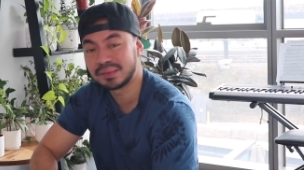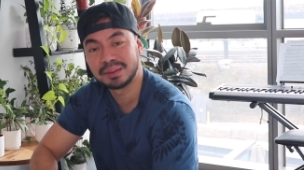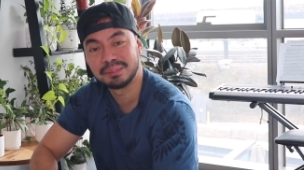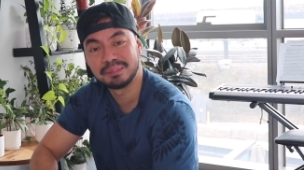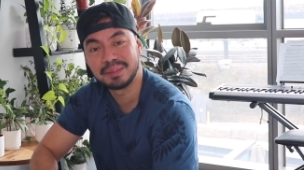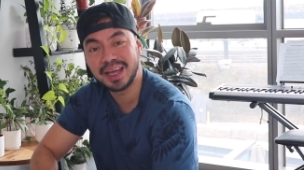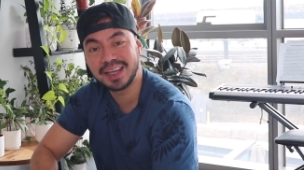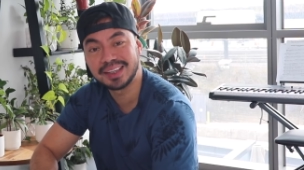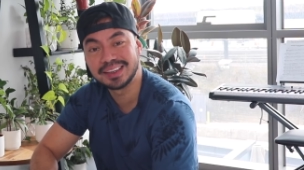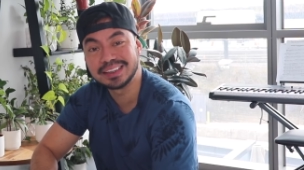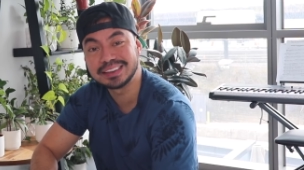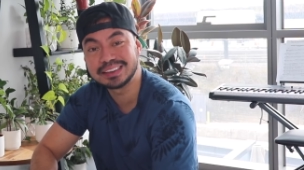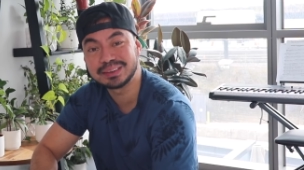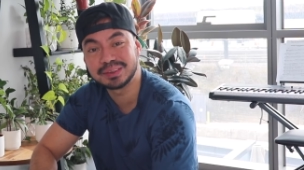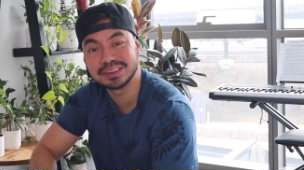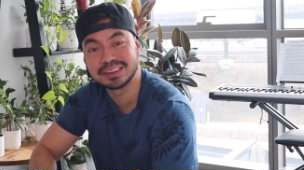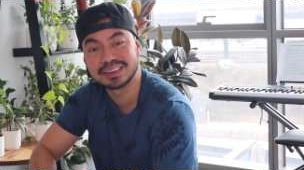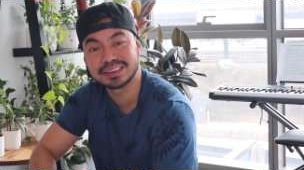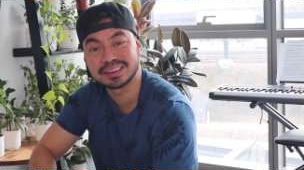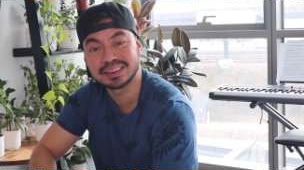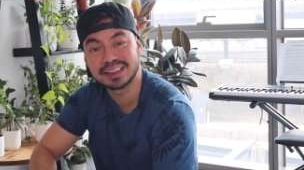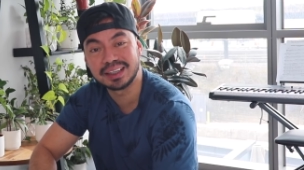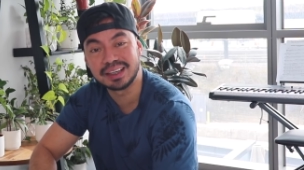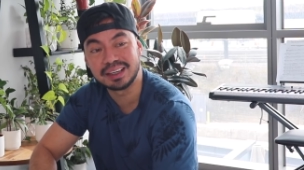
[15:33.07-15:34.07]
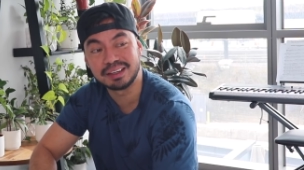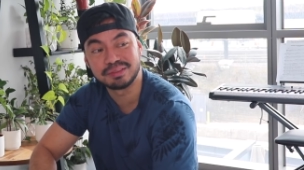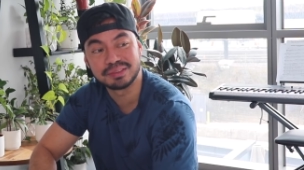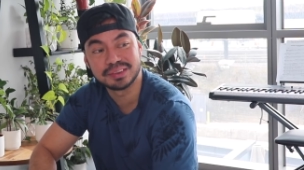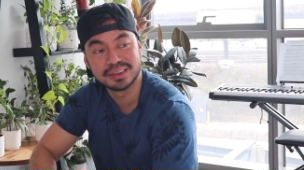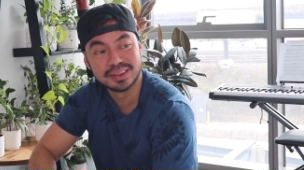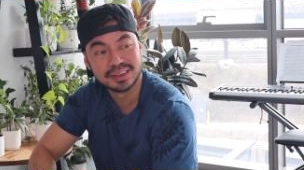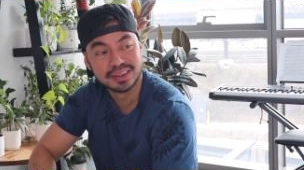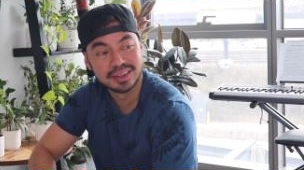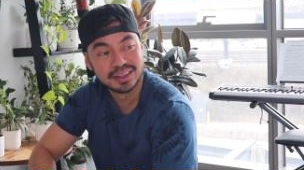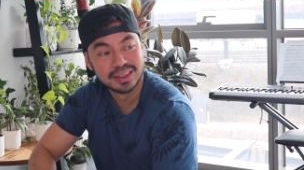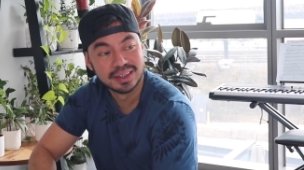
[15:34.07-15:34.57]
man, this one's
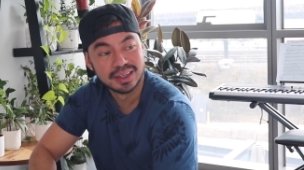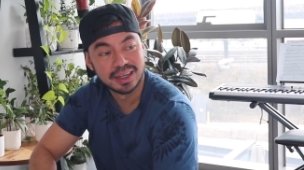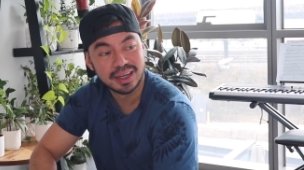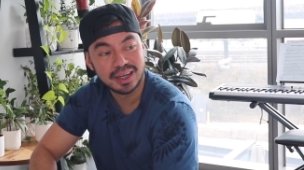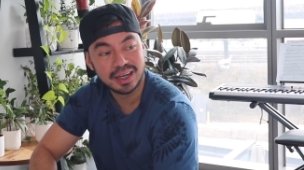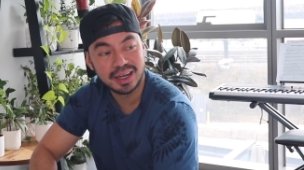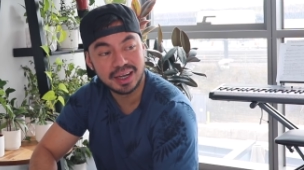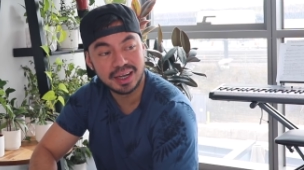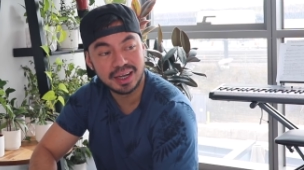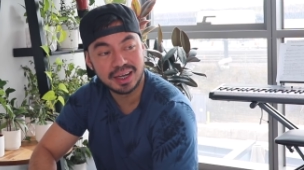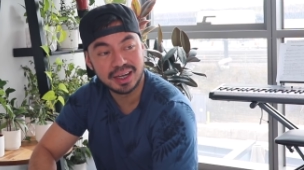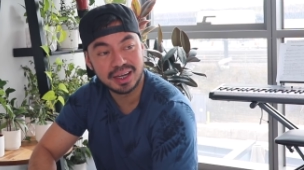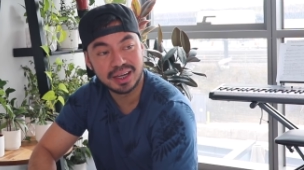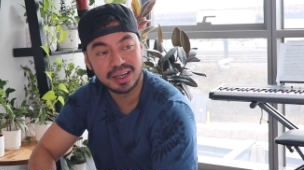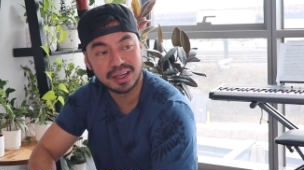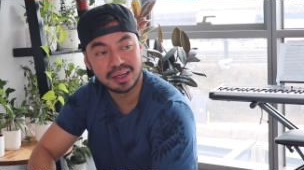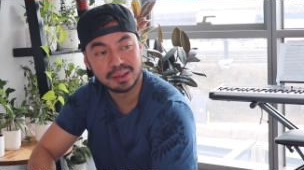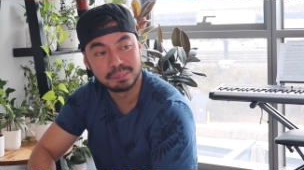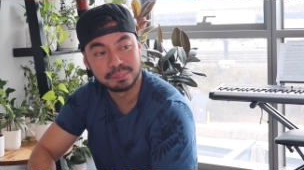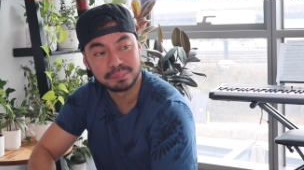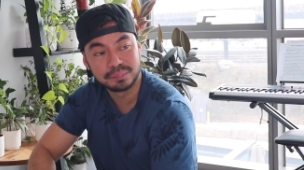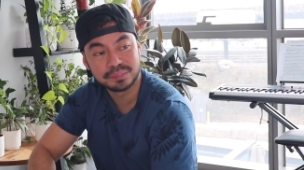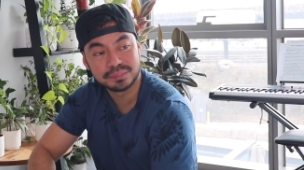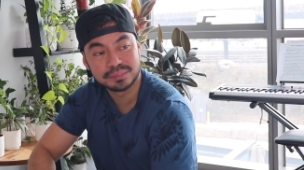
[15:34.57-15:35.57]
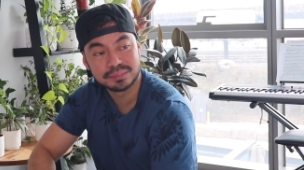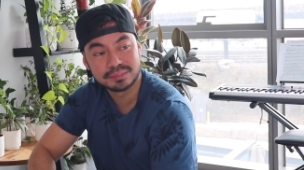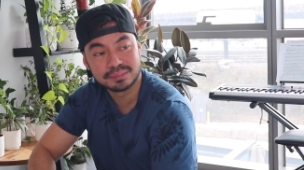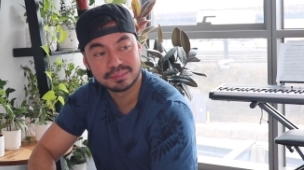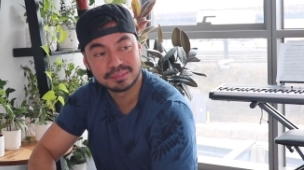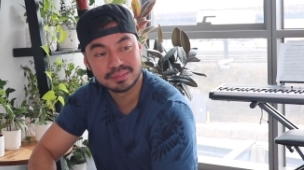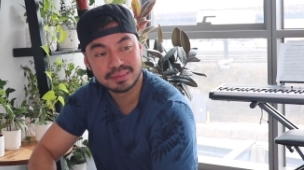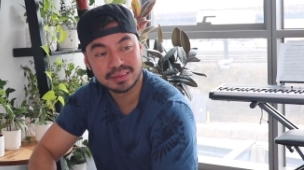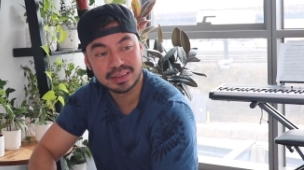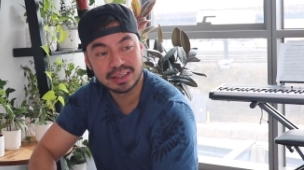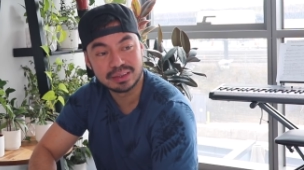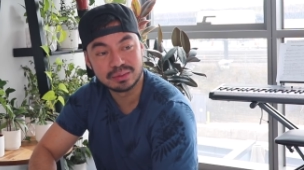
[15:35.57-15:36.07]
tough. Um,
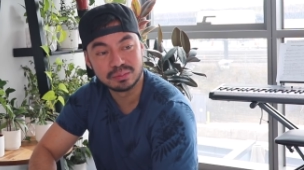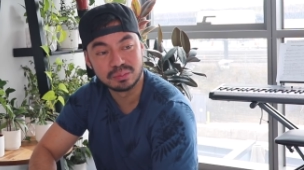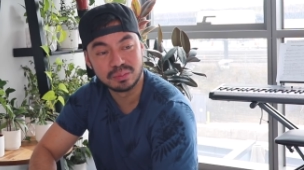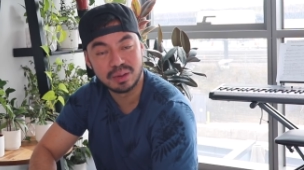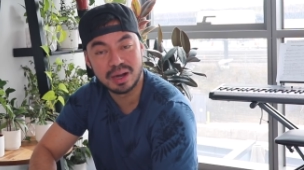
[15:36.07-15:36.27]
and